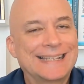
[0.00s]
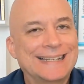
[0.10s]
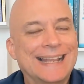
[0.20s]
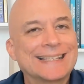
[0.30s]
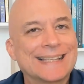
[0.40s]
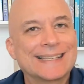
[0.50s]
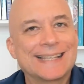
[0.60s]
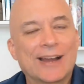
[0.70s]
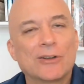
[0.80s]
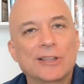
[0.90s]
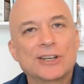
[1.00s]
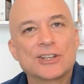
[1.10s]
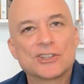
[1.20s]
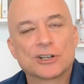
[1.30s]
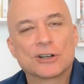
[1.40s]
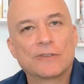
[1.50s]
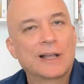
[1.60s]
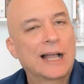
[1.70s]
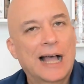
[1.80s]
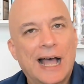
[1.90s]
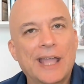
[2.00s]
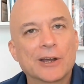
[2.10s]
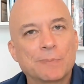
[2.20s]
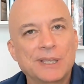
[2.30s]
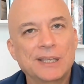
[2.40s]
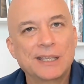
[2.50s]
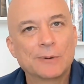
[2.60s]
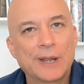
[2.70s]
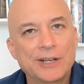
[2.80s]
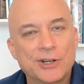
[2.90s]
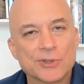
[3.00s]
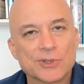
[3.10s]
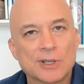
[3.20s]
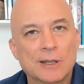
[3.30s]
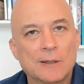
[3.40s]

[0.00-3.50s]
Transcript: necessarily deserve higher PE ratios.